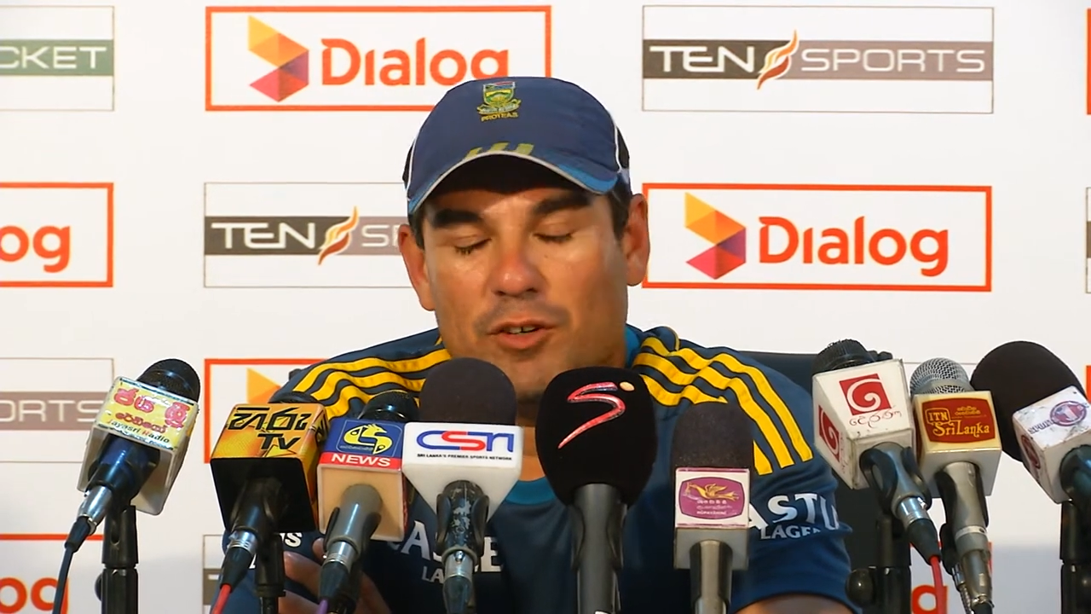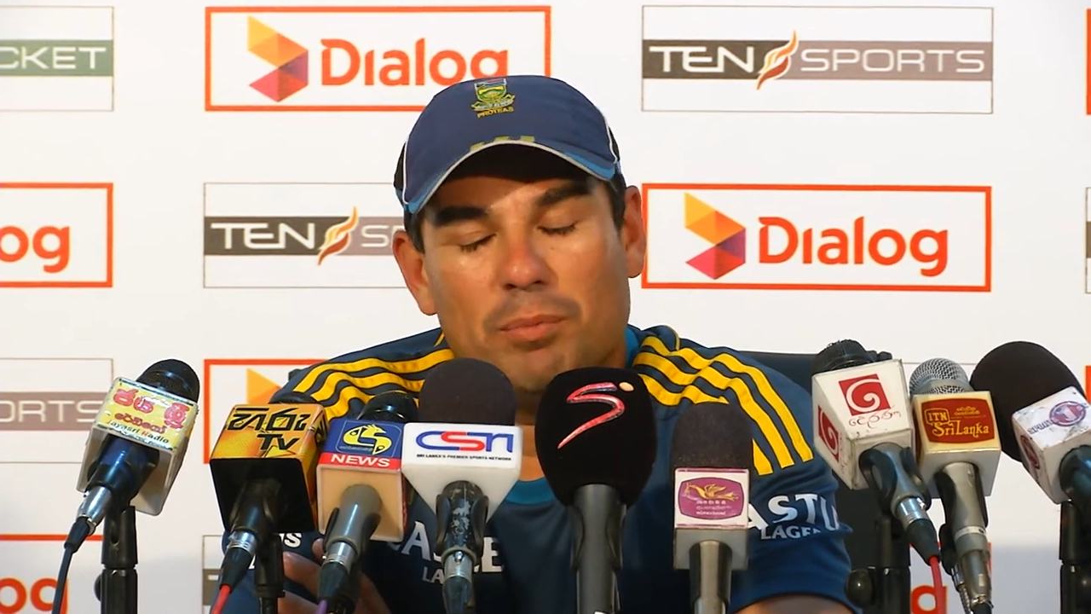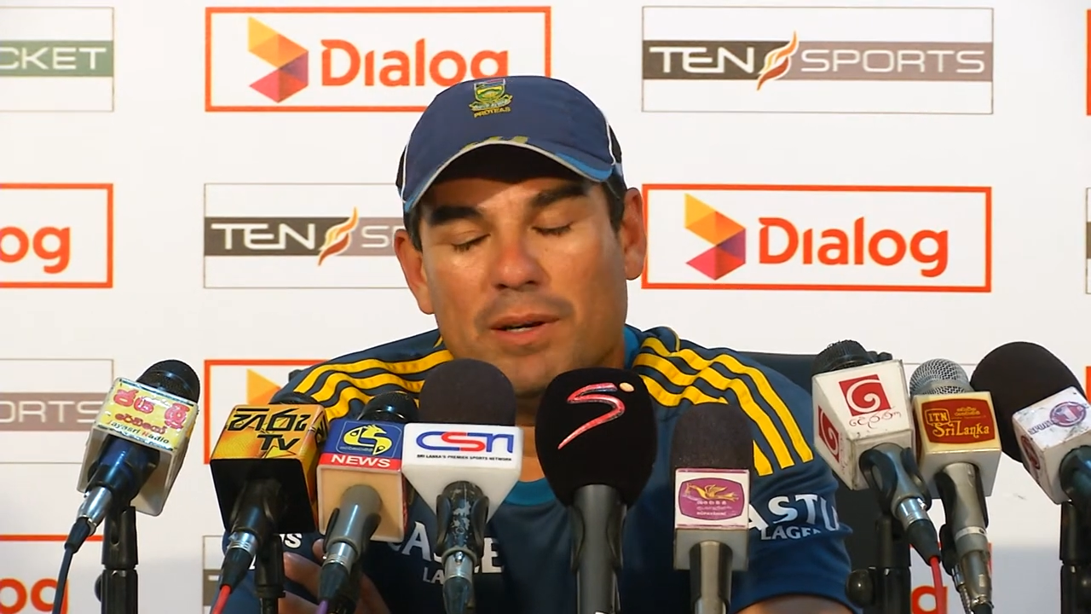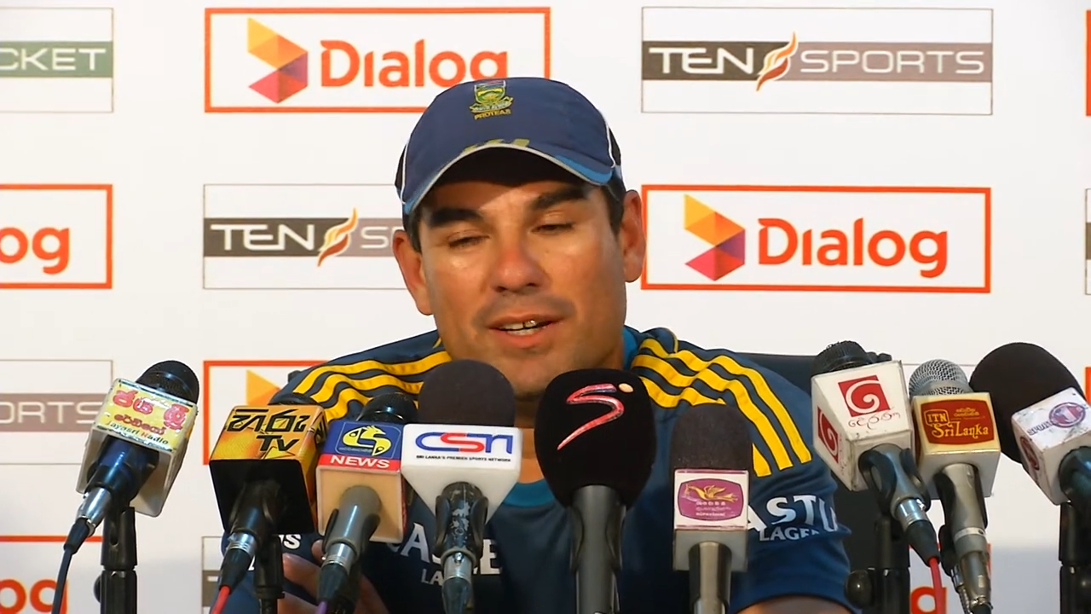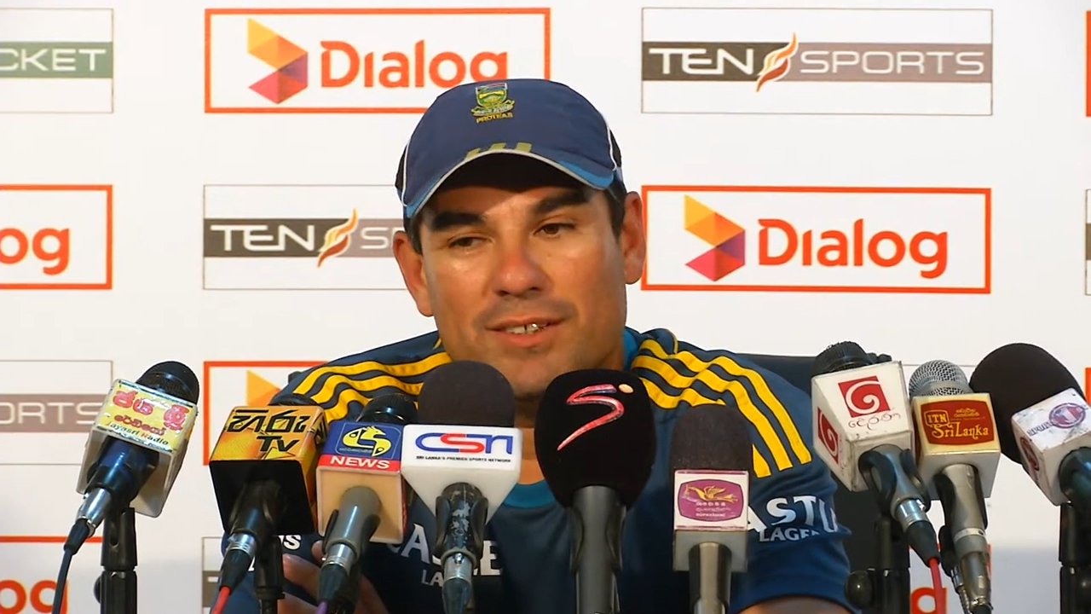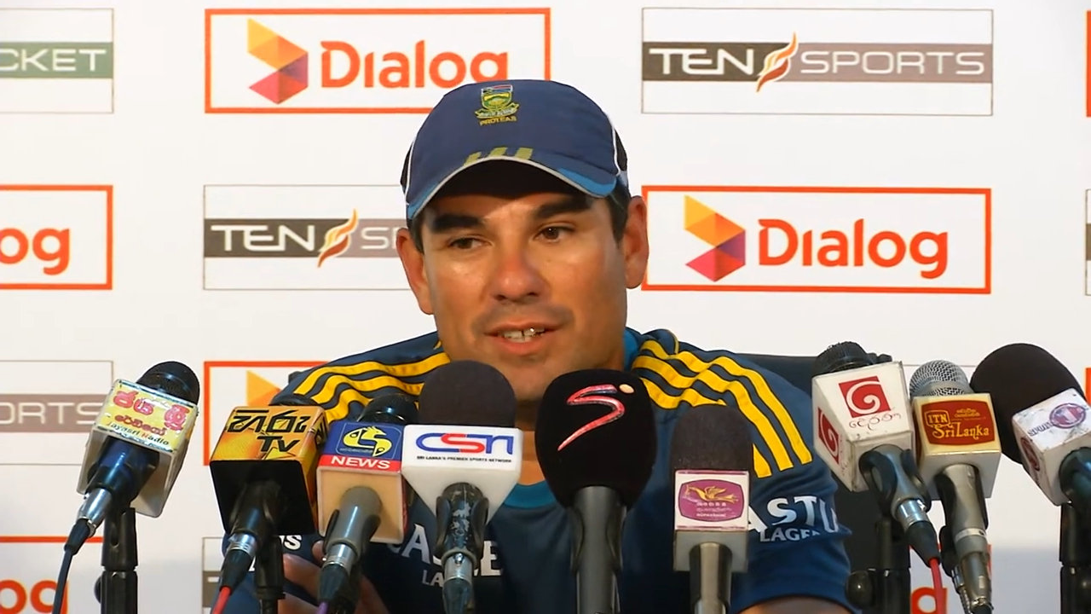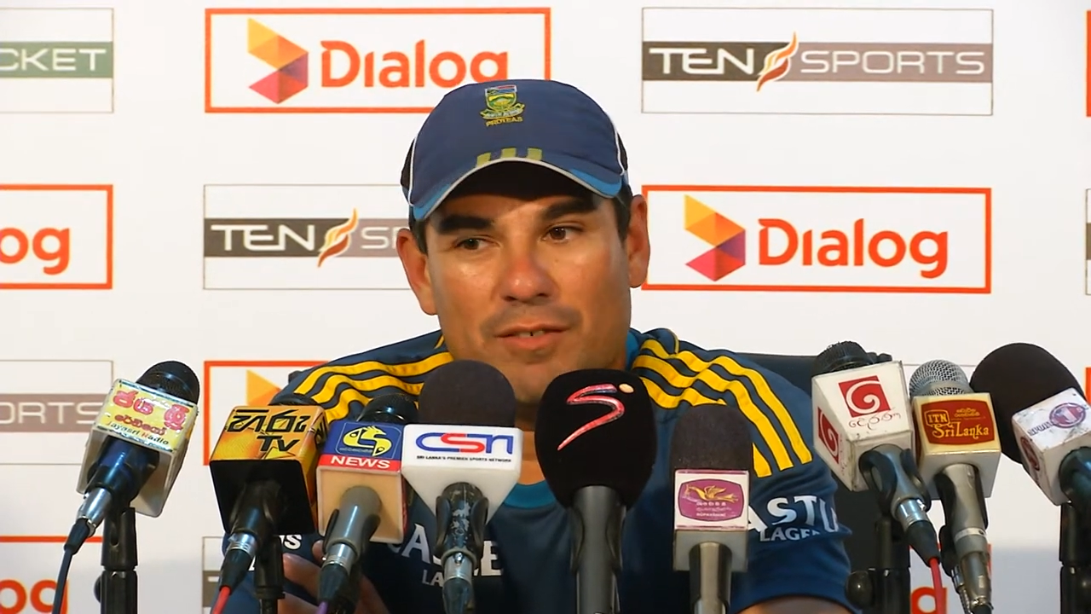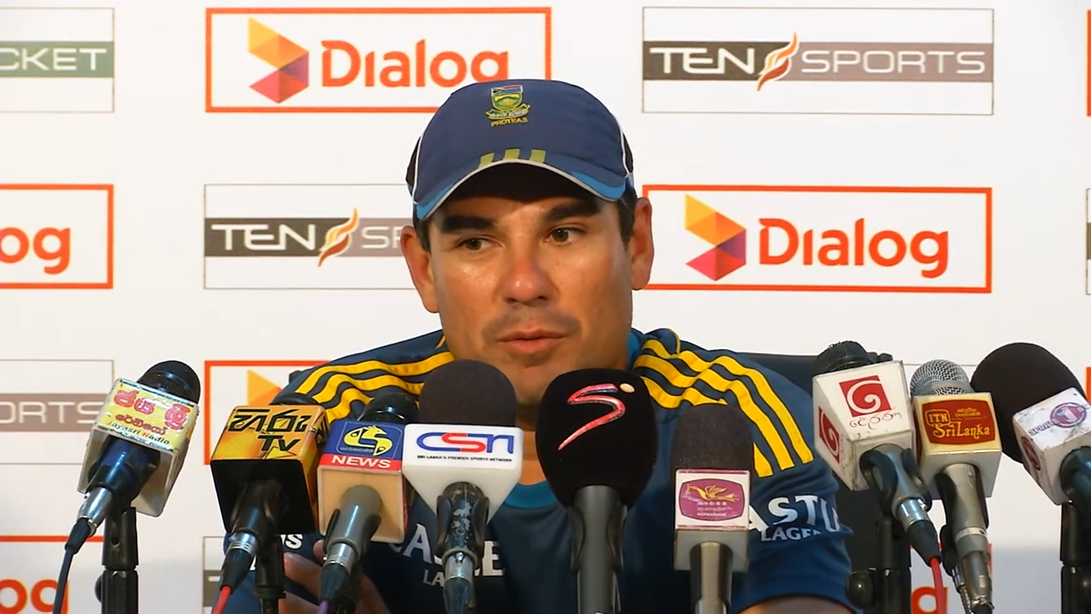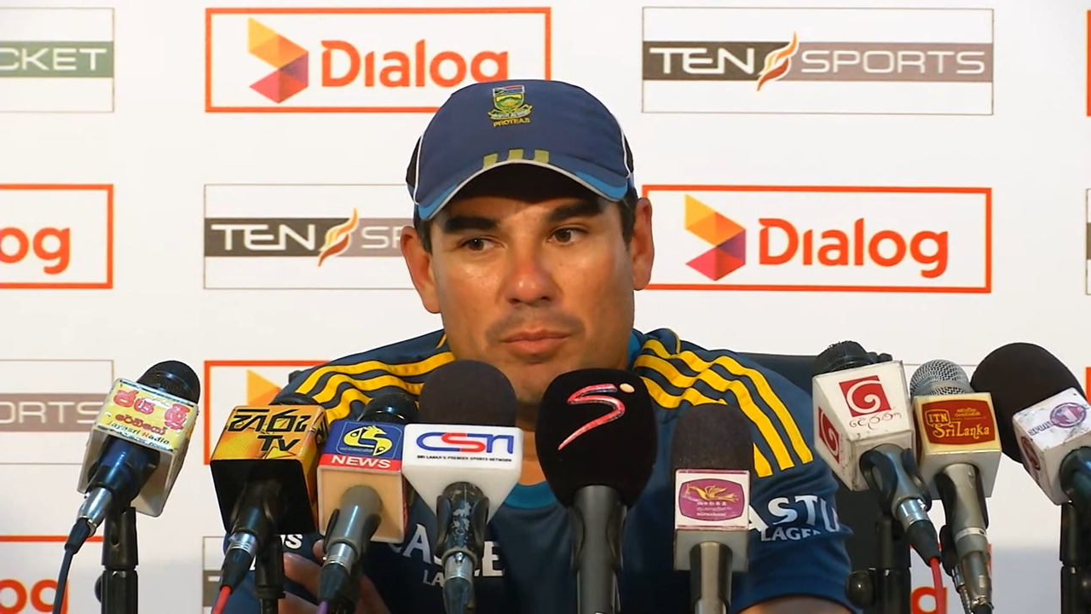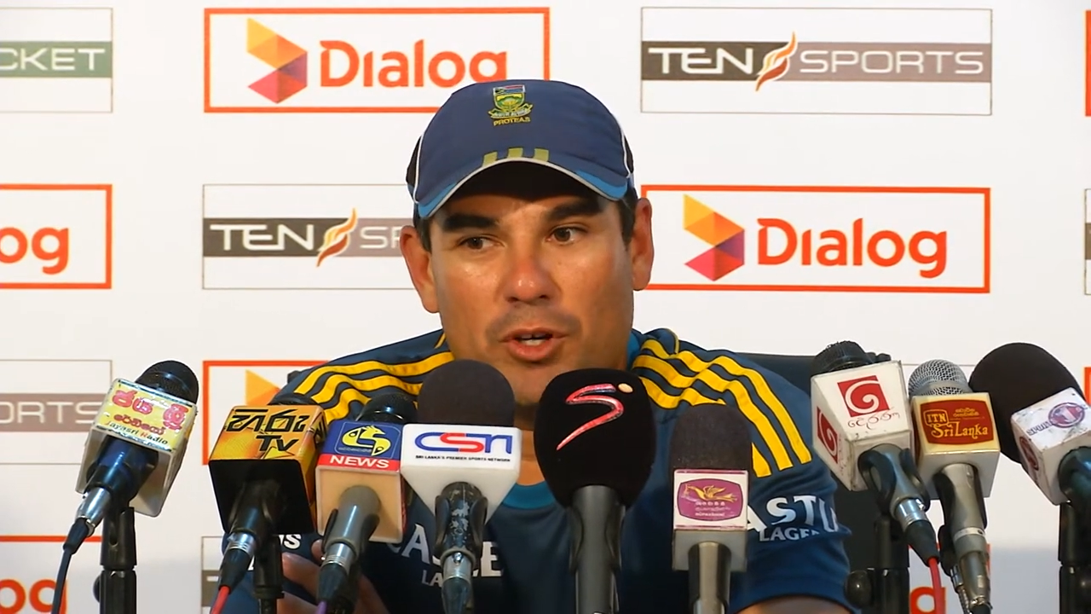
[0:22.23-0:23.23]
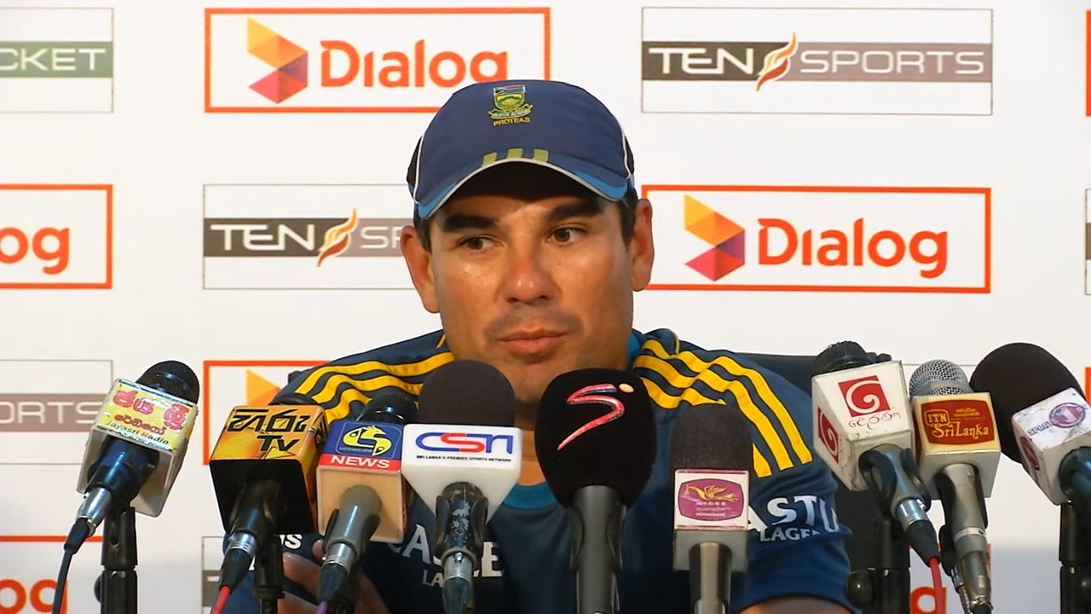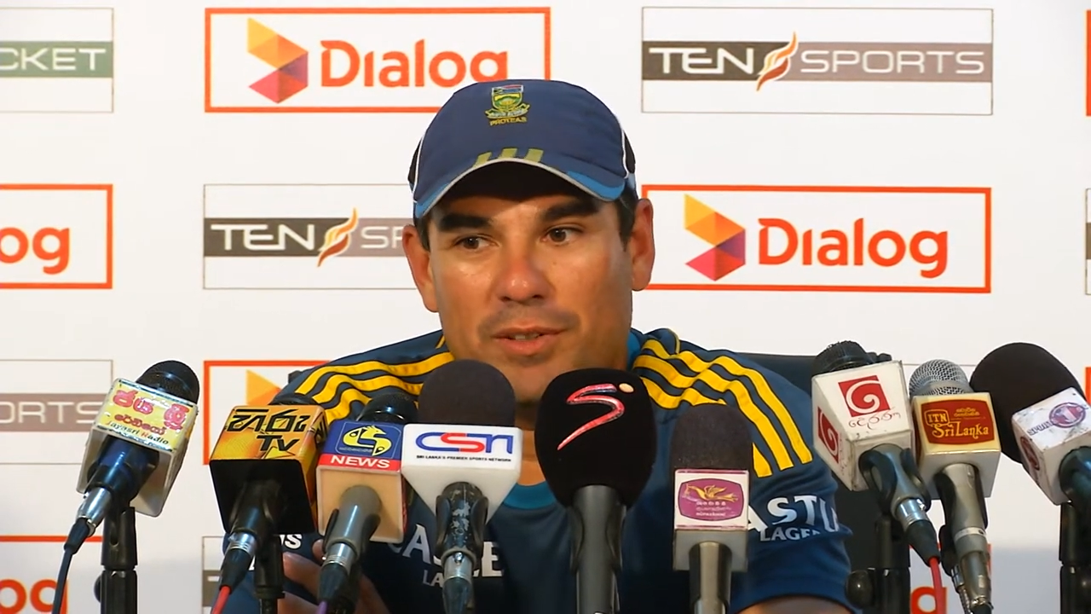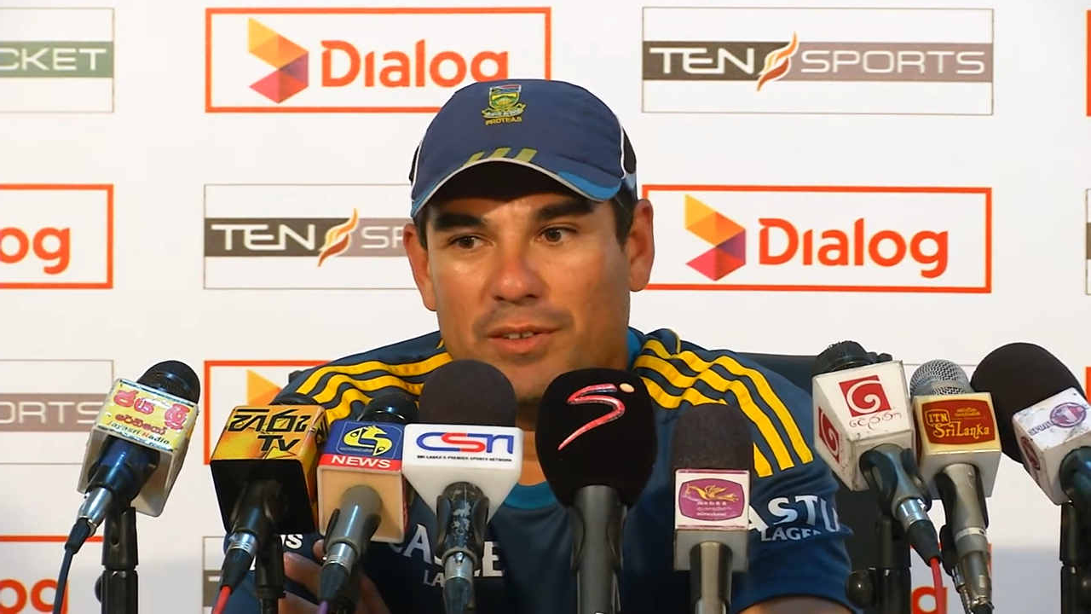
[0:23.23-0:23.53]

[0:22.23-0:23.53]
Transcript: outplayed us in every department